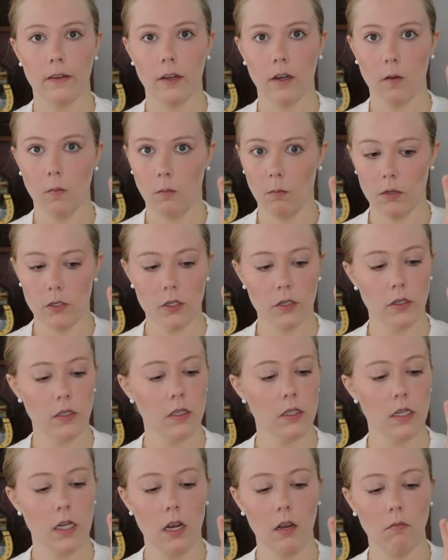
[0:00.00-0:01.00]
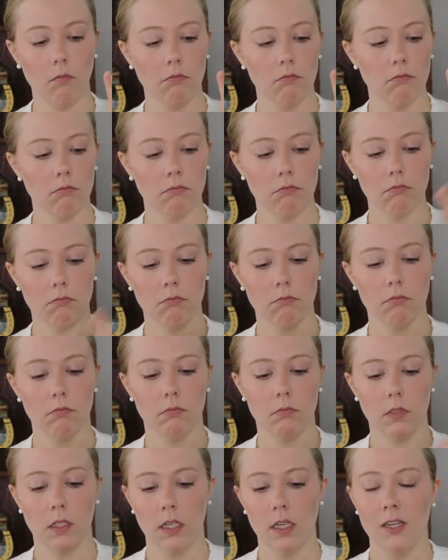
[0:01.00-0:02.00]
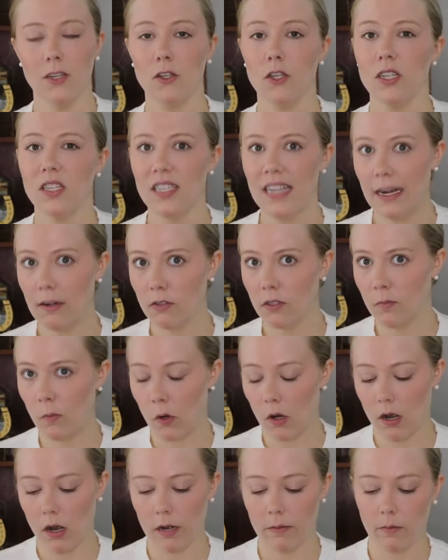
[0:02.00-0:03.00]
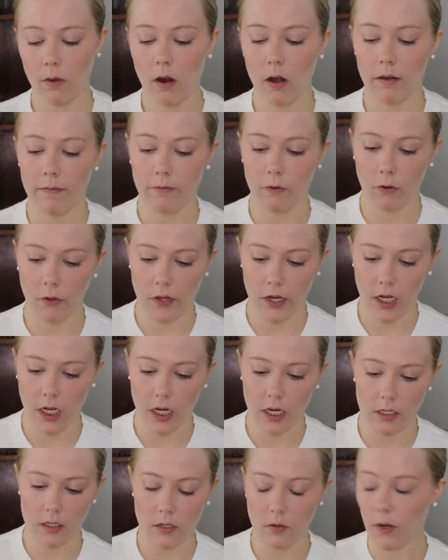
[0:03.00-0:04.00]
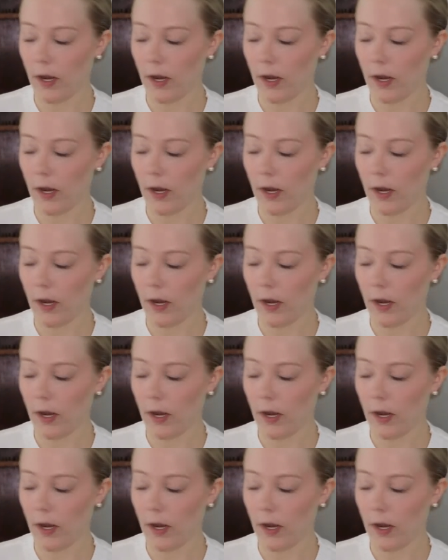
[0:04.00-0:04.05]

As you can see, it just sounds more harmful than it is.